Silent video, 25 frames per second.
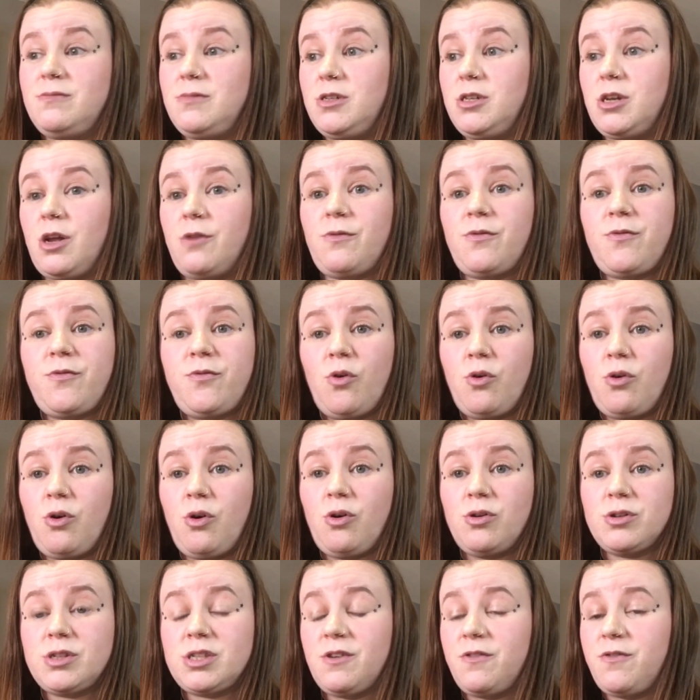
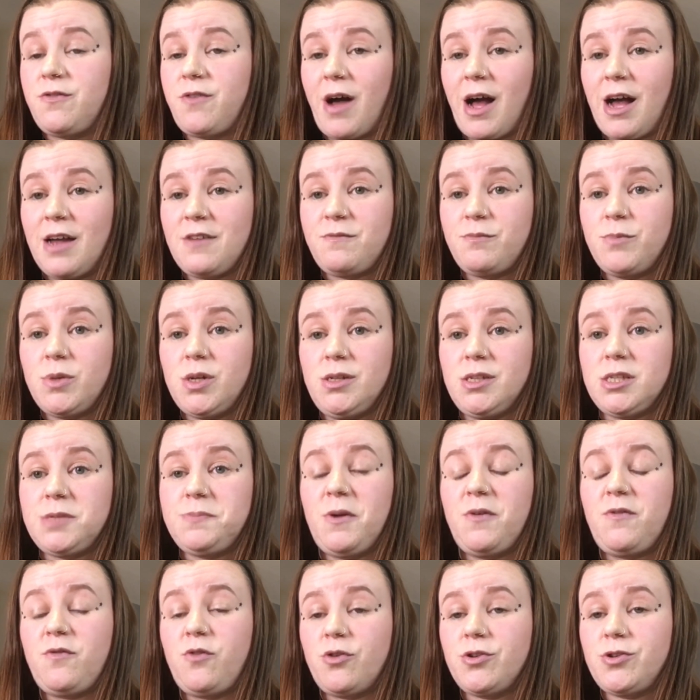4 to 5 months
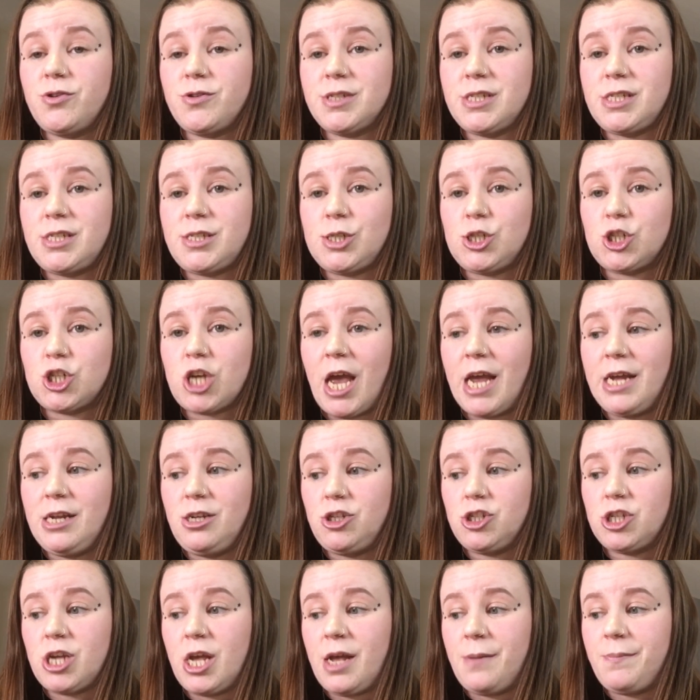before you'll need to
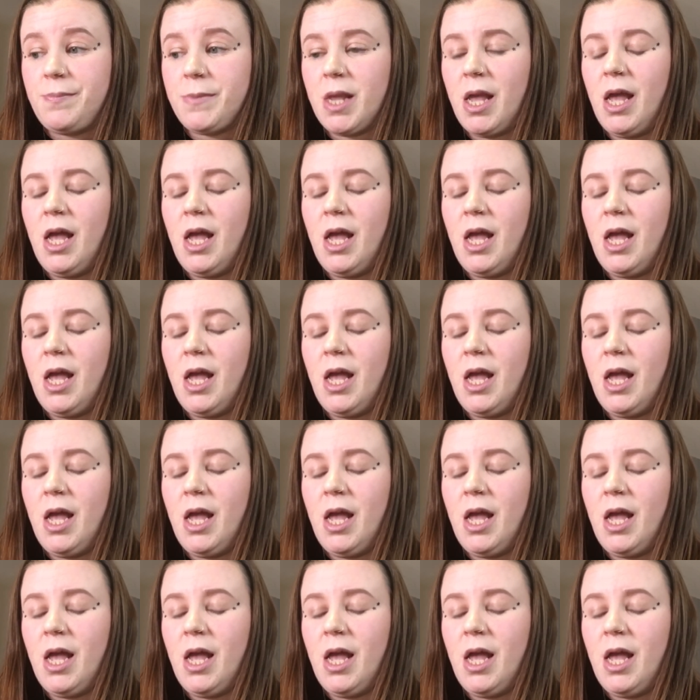change it.